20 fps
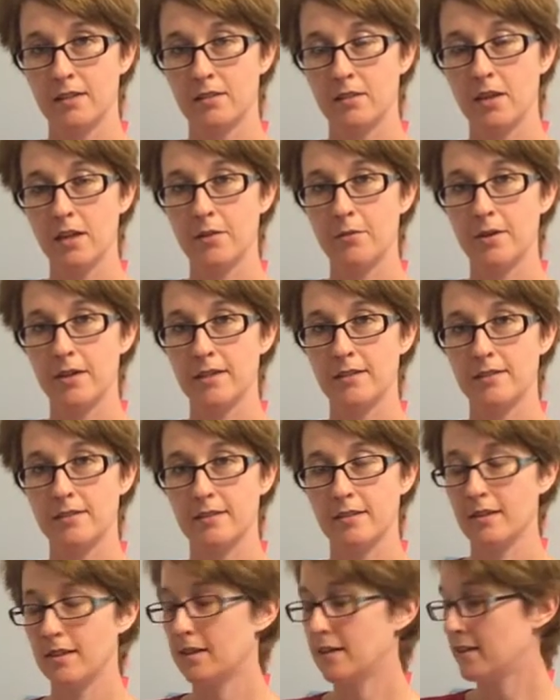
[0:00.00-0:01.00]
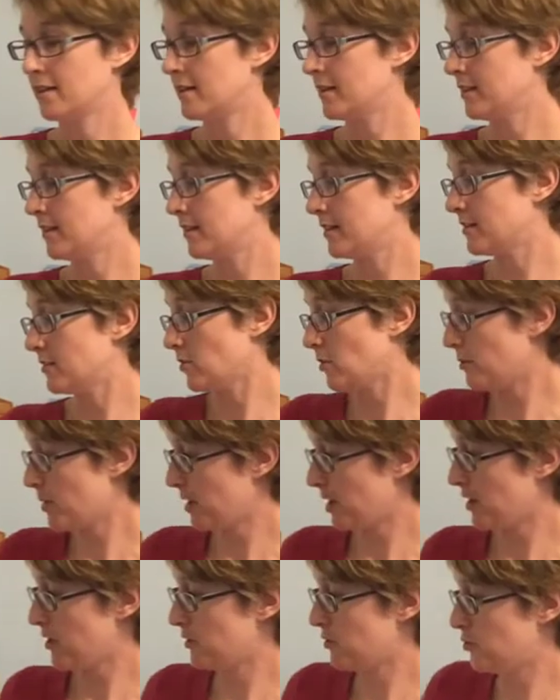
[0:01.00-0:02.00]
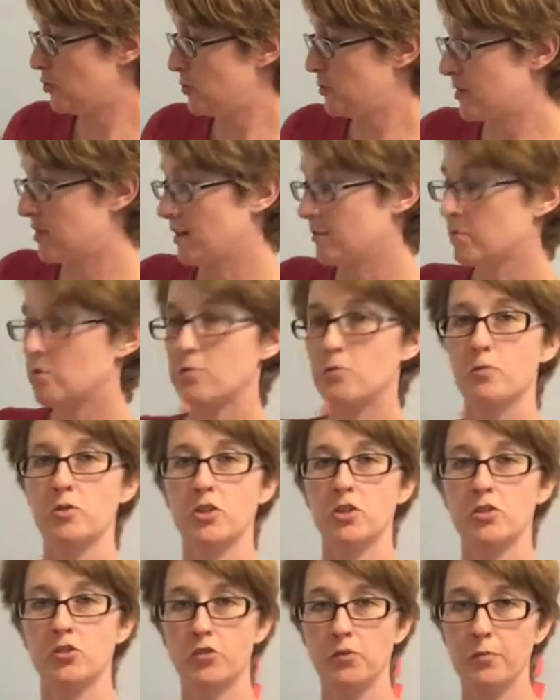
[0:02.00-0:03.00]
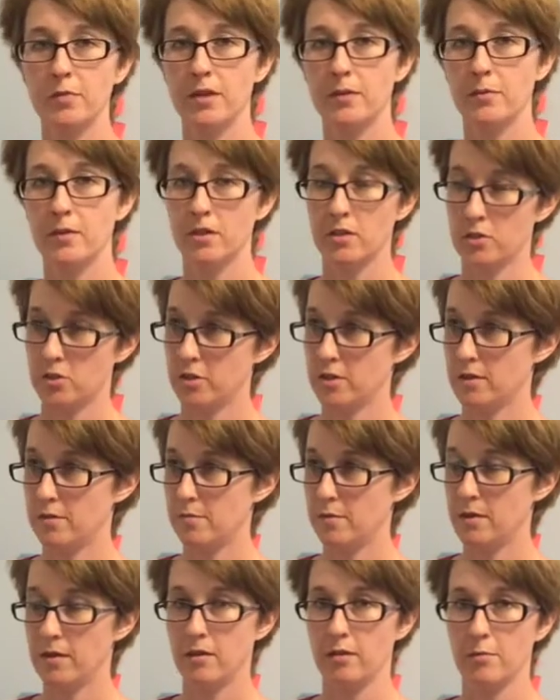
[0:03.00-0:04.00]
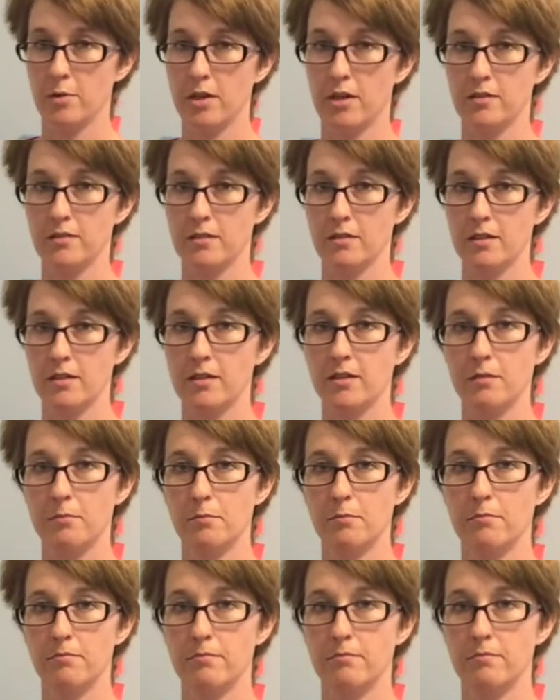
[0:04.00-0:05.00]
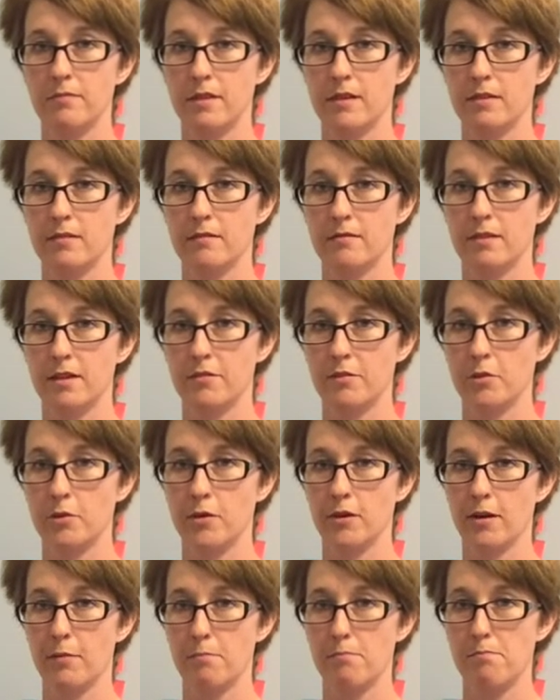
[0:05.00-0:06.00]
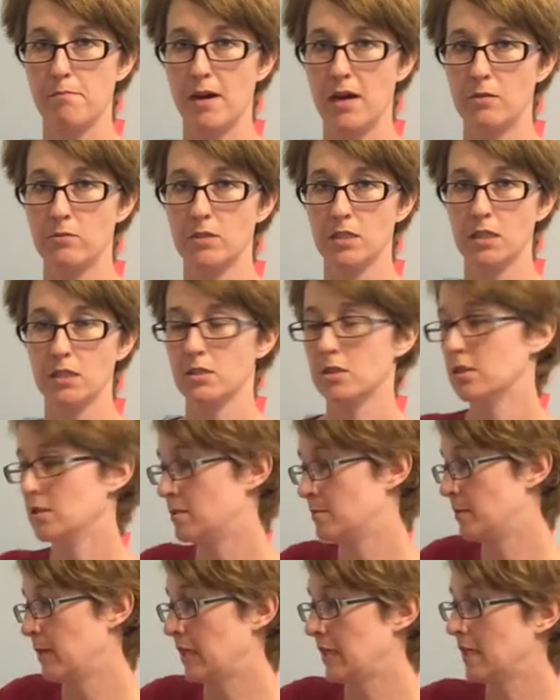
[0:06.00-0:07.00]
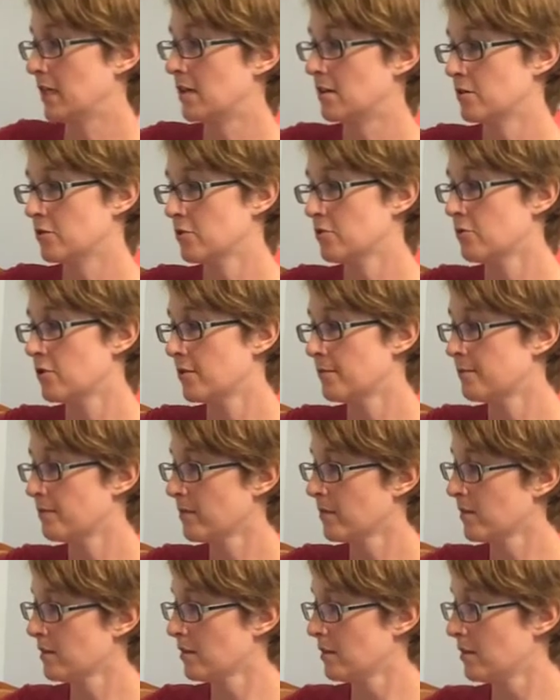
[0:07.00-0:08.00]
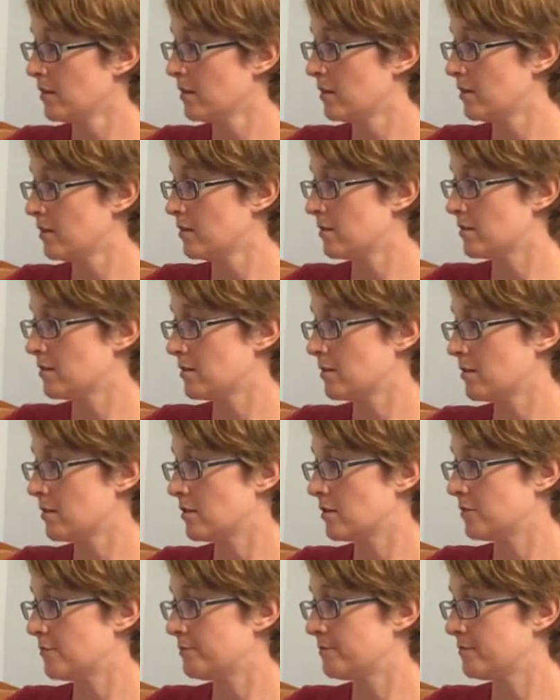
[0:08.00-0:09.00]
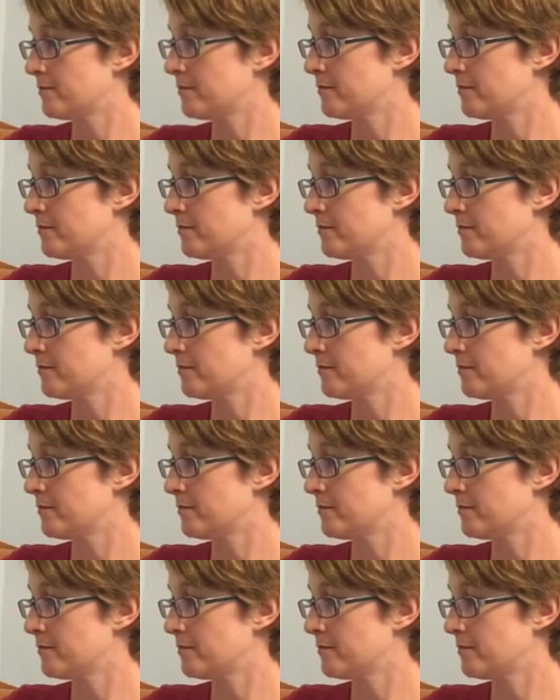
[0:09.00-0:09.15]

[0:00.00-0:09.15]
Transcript: So anyways, uh, so I'm making her tube socks, which I shouldn't be because she's being a brat today and if you hear any pounding, she's banging on her door. So,